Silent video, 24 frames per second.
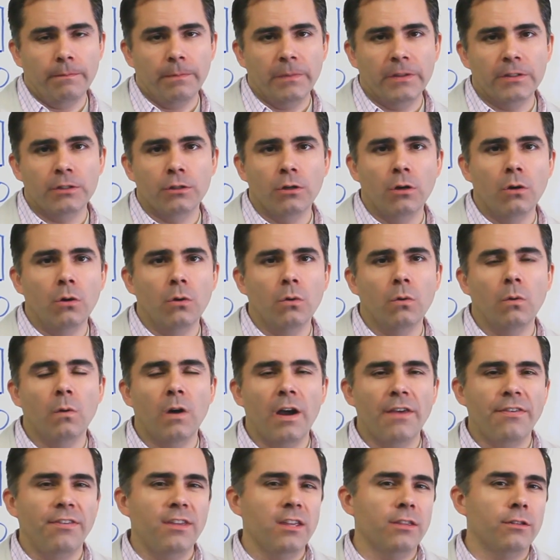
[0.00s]
So
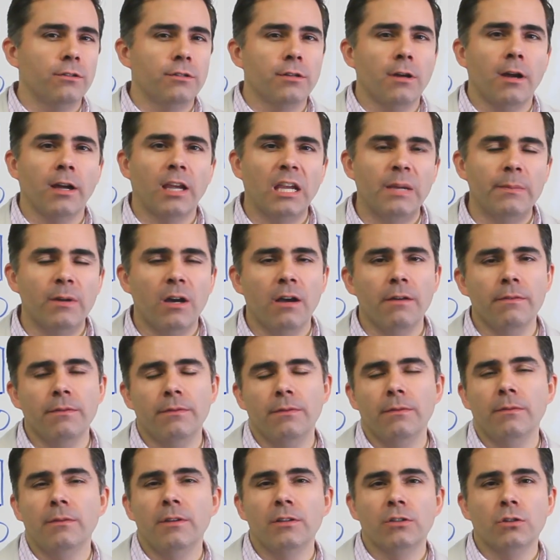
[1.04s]
I think they're talking about
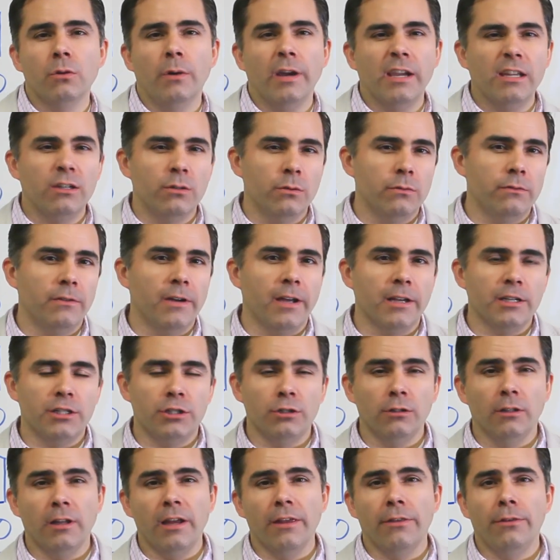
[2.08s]
this going into effect
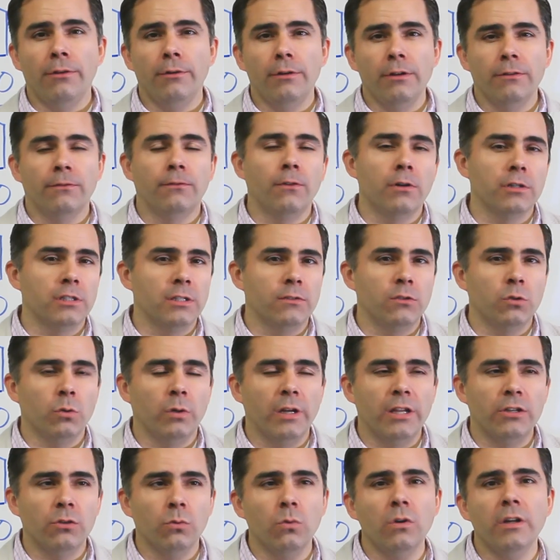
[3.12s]
July 31st of
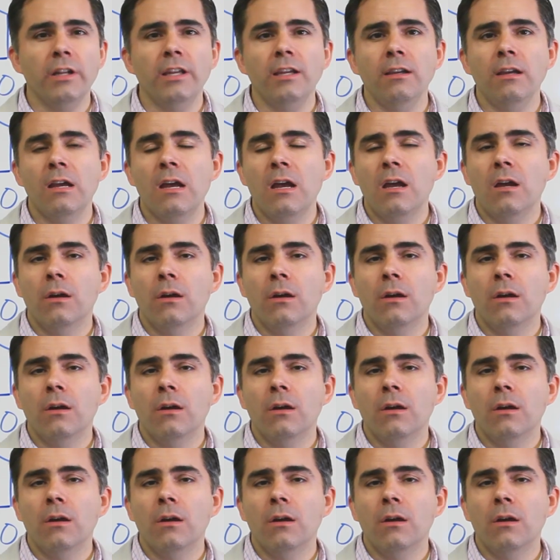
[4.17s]
2020,